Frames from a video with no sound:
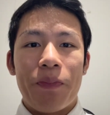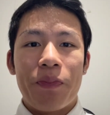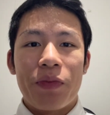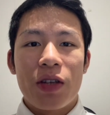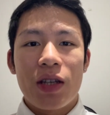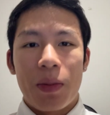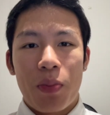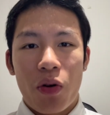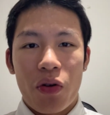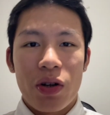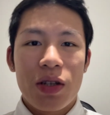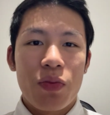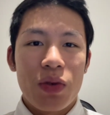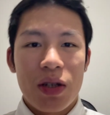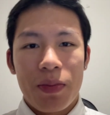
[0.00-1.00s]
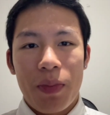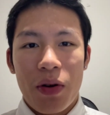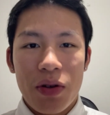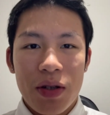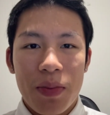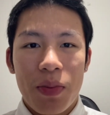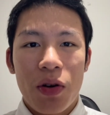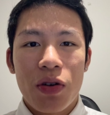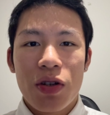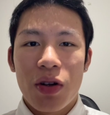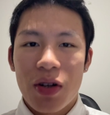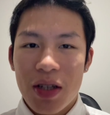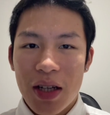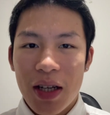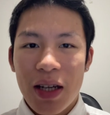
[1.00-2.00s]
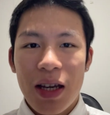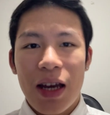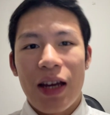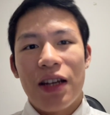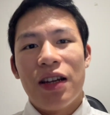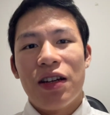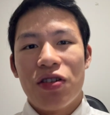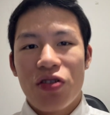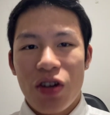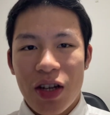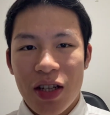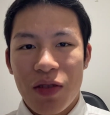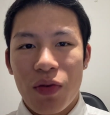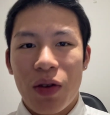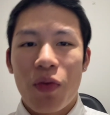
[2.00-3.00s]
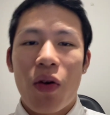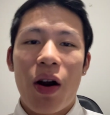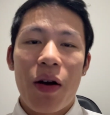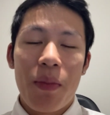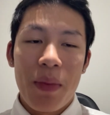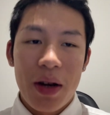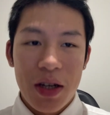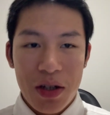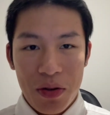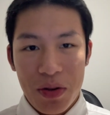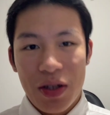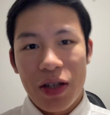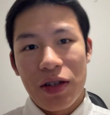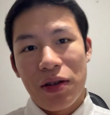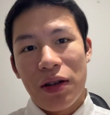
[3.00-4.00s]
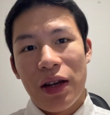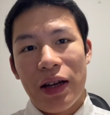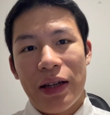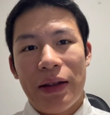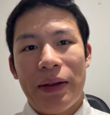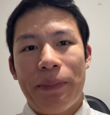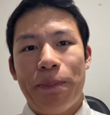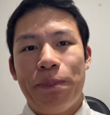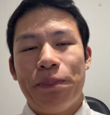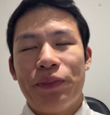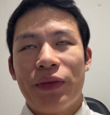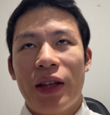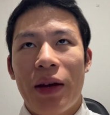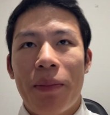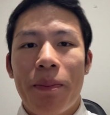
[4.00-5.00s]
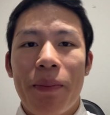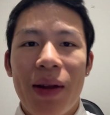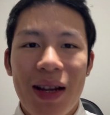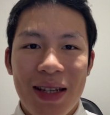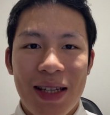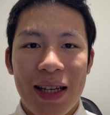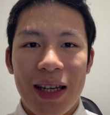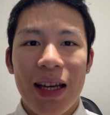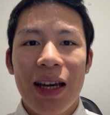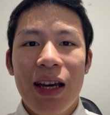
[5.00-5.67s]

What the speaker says: supports responsible sourcing, and addresses environmental sustainability.